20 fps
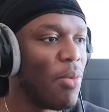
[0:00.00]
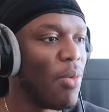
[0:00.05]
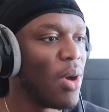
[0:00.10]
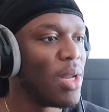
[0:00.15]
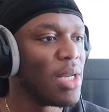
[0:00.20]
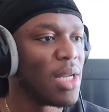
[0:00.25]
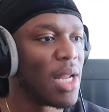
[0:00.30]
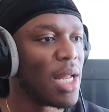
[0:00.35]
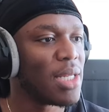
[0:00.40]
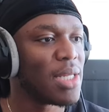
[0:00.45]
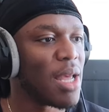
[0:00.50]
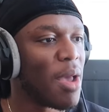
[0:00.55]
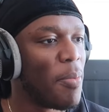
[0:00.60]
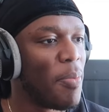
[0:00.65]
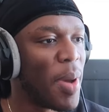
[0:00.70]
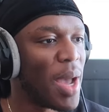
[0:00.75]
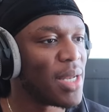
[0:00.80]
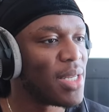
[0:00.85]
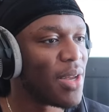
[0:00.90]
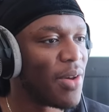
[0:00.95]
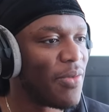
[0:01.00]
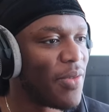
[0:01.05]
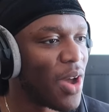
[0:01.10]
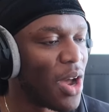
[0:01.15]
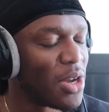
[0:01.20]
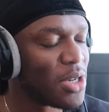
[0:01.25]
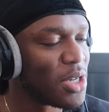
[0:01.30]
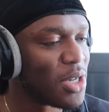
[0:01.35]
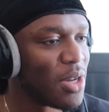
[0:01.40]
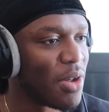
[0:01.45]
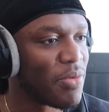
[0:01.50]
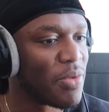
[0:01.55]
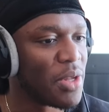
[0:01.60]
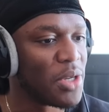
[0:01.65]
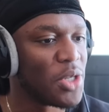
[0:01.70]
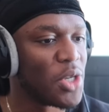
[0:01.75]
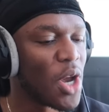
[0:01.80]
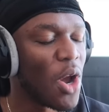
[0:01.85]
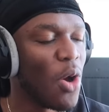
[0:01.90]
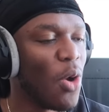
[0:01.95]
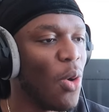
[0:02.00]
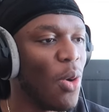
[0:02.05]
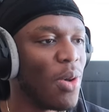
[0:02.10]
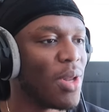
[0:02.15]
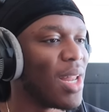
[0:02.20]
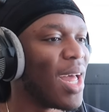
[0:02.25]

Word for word: And when did I say a better version of the show?